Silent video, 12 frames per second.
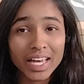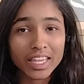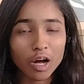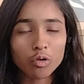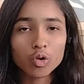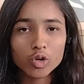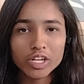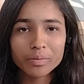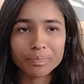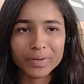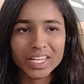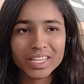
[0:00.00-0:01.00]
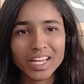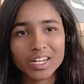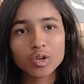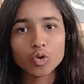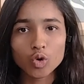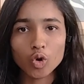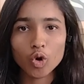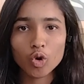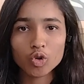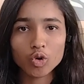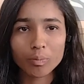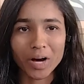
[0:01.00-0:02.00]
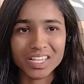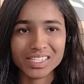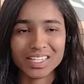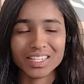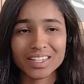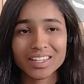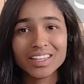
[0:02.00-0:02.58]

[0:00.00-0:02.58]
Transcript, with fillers: Now, could it be that Kuroko no Basket,